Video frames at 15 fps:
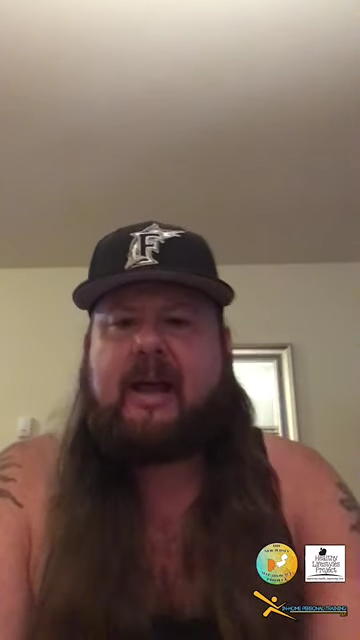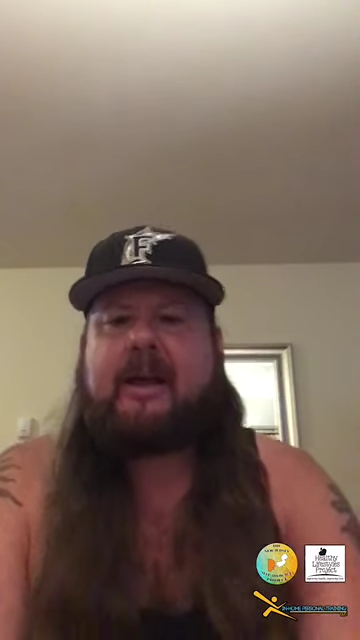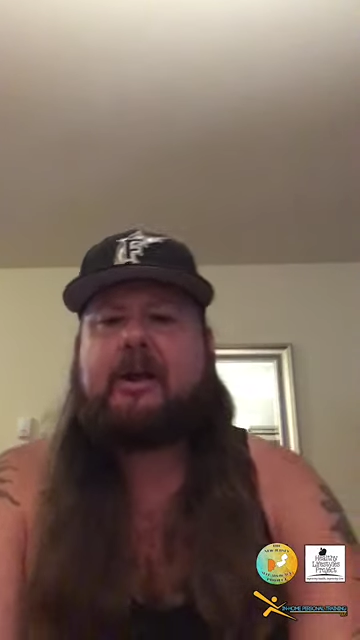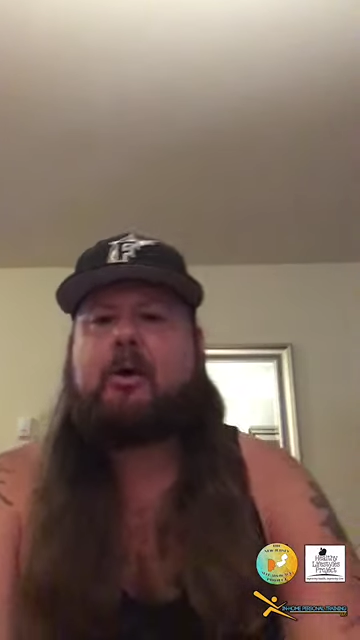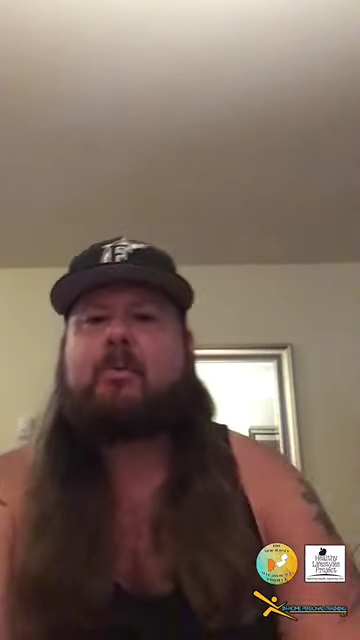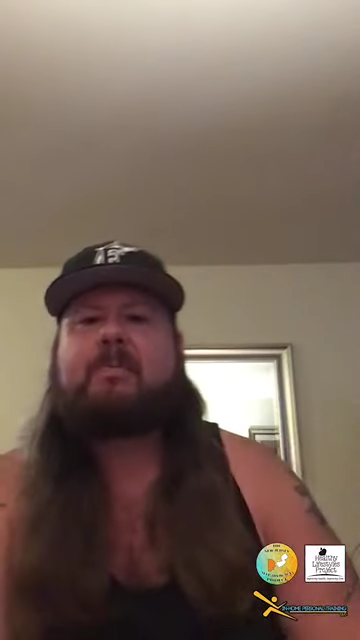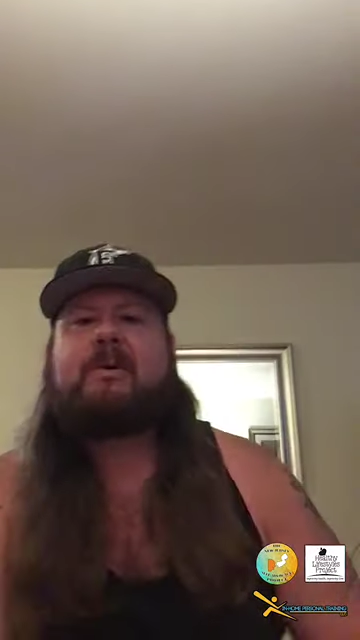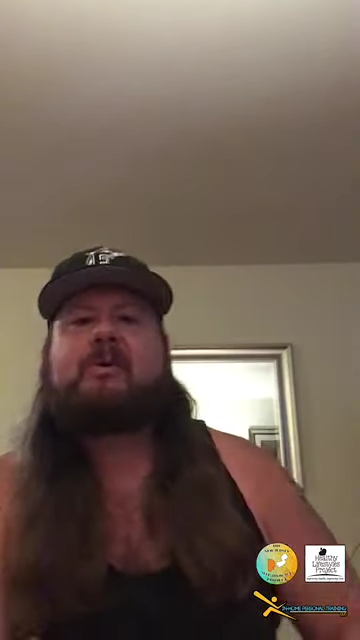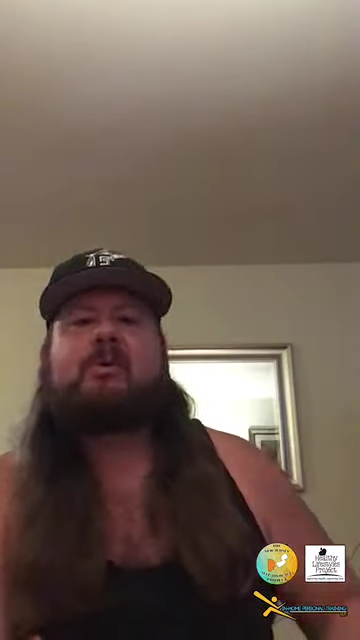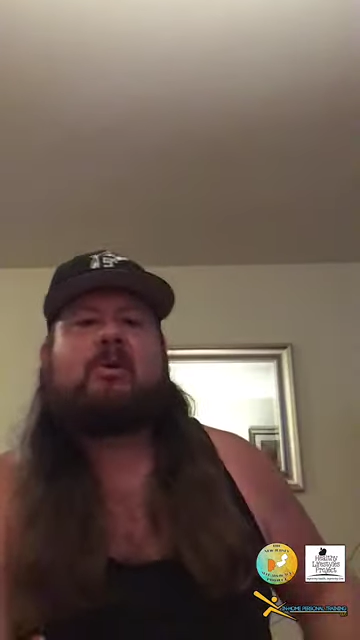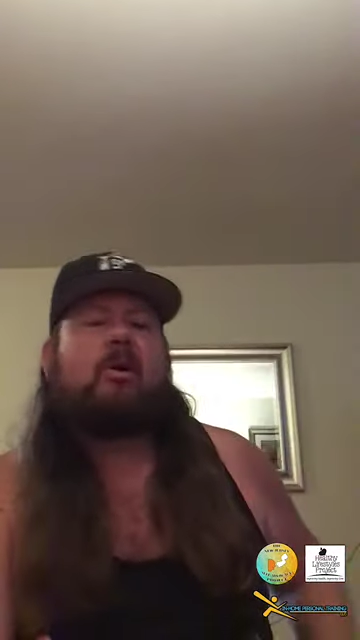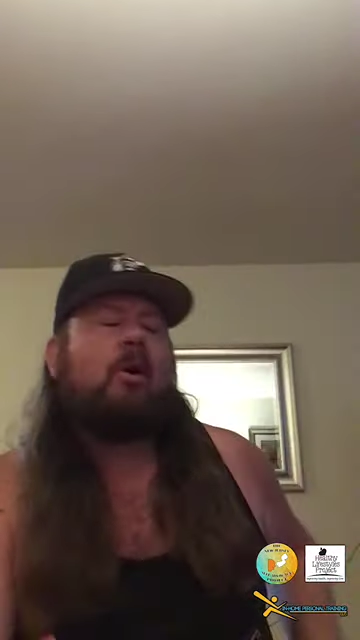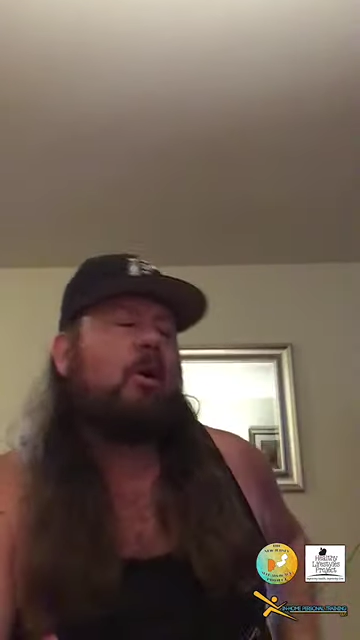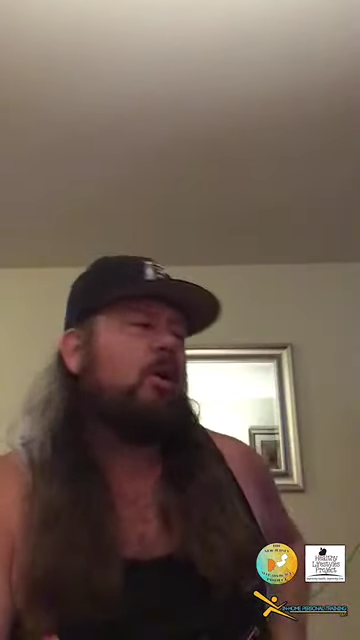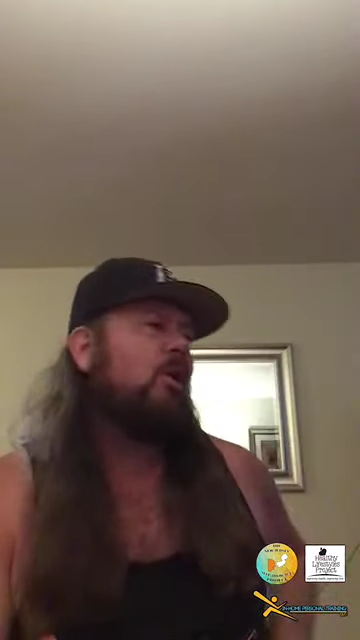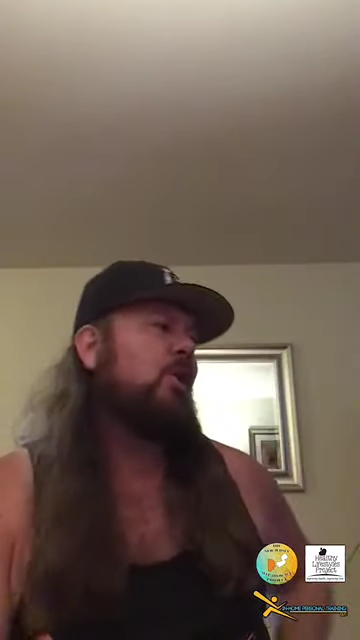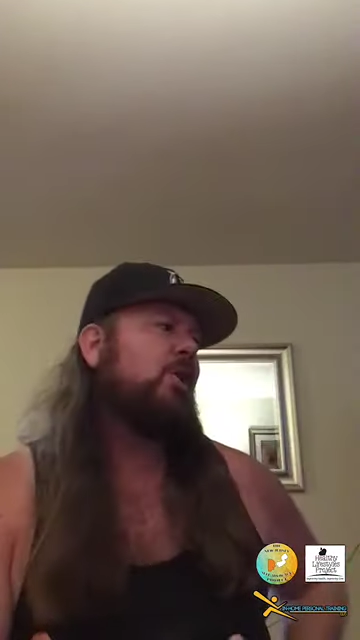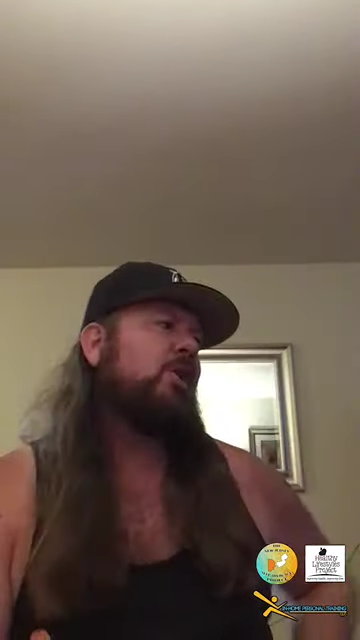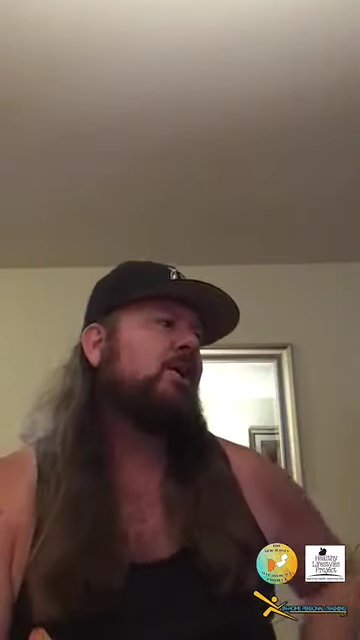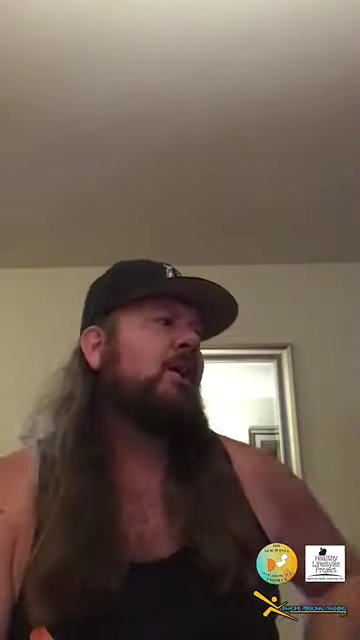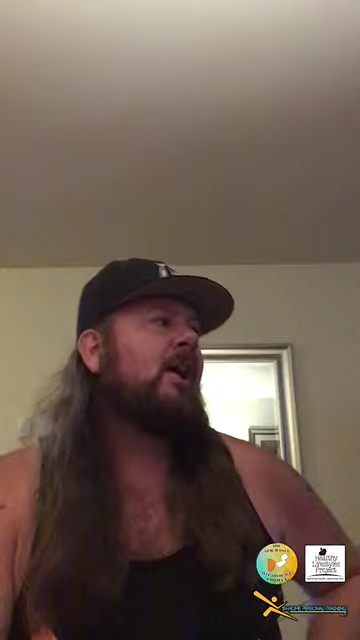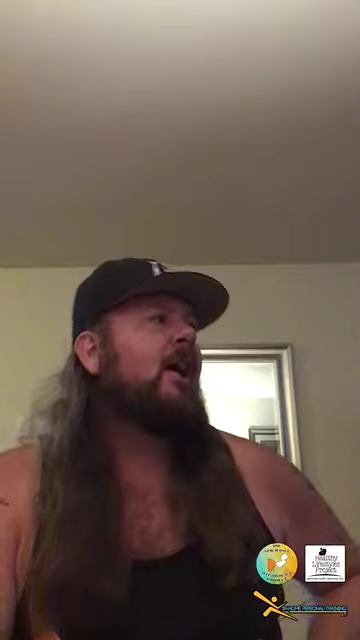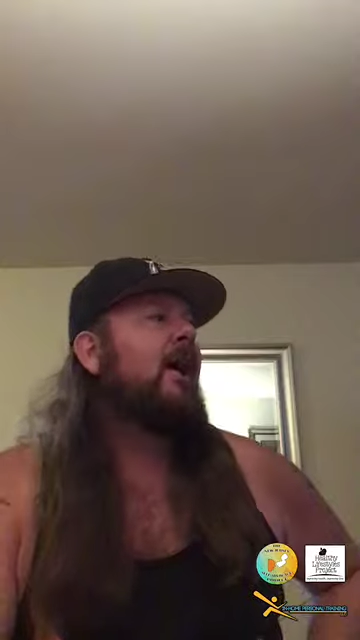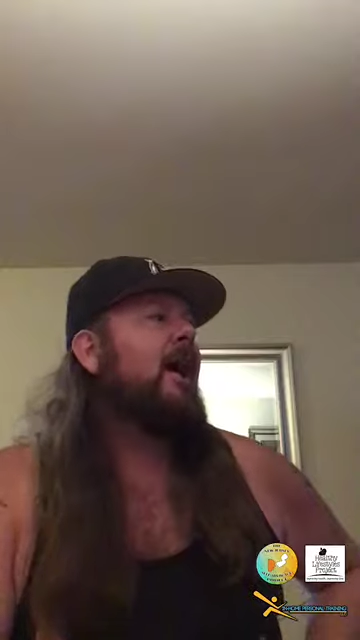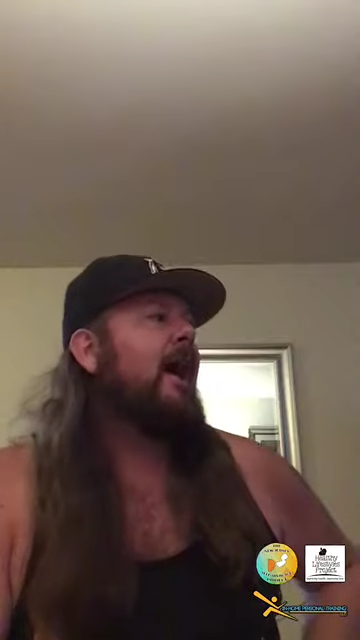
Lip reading: I hope you are all